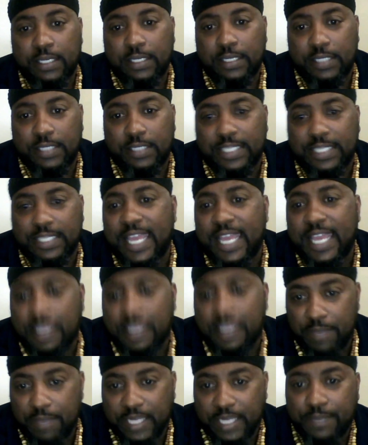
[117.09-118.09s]
that they
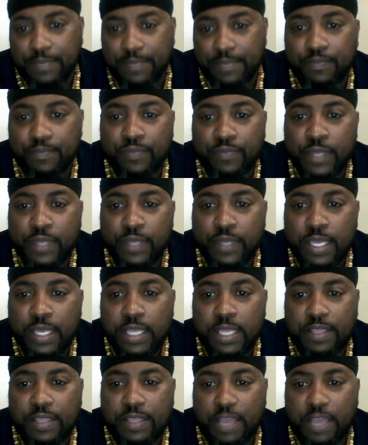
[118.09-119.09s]
committed.
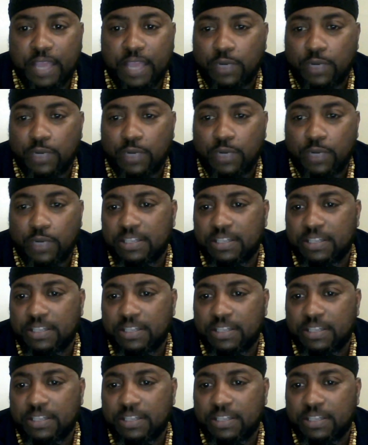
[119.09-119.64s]
They were not